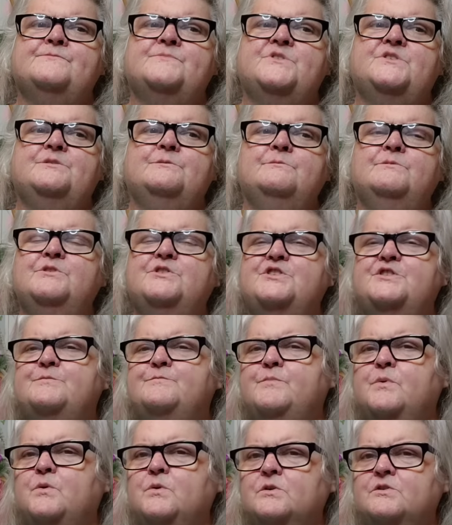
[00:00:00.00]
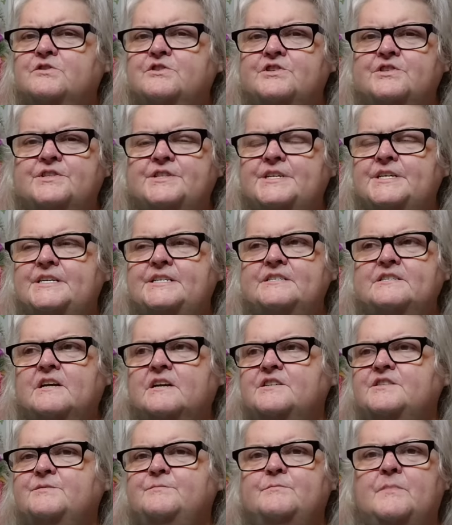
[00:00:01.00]
some little sports things
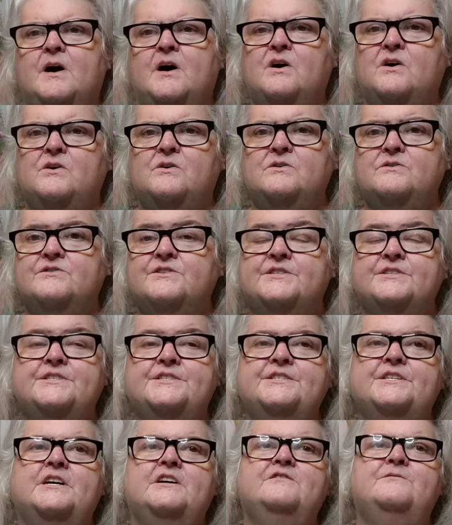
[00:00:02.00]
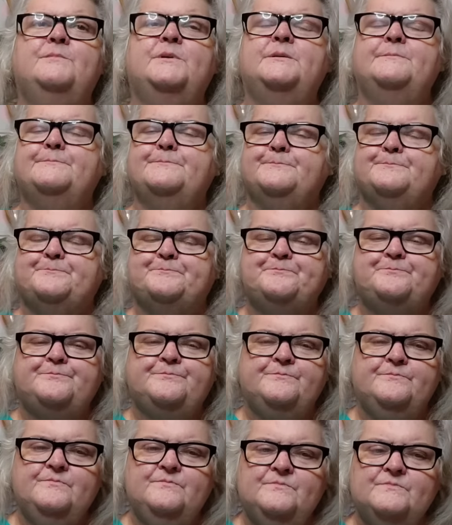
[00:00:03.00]
like some balls and stuff. But
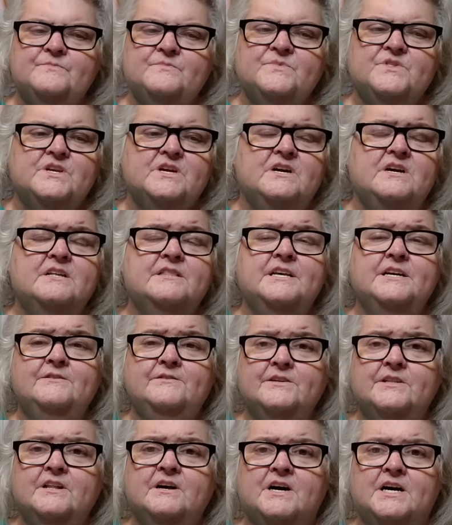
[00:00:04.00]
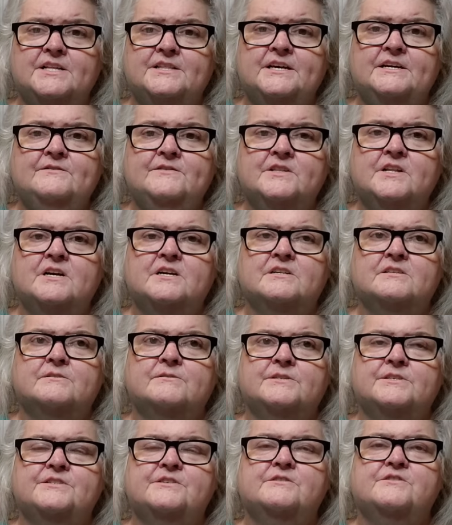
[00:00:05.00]
they have a lot. They have a lot. Of,
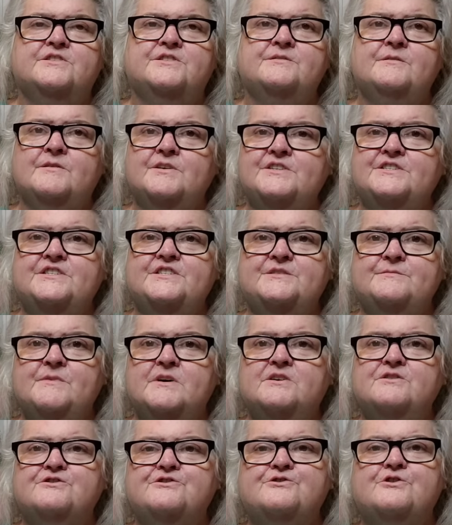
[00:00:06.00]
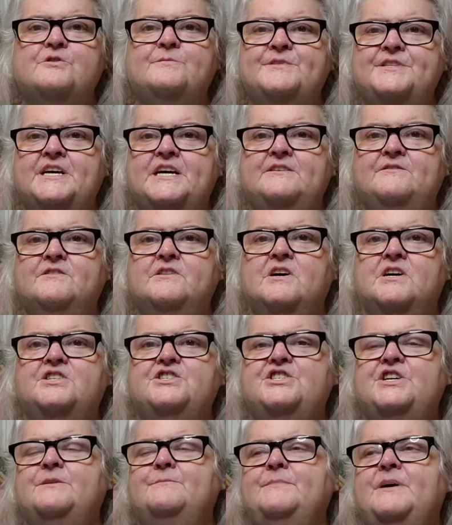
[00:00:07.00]
it's a it's a small store, but they have a lot
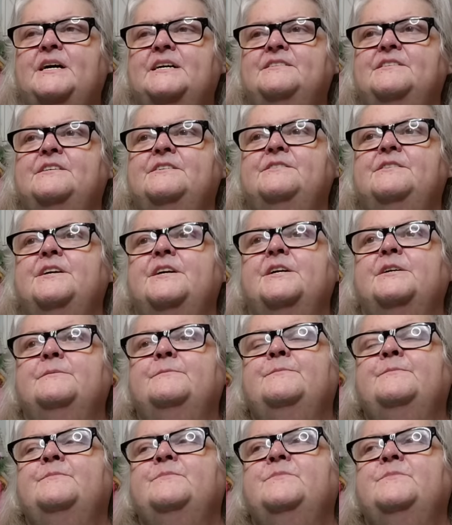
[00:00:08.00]
jam packed in there.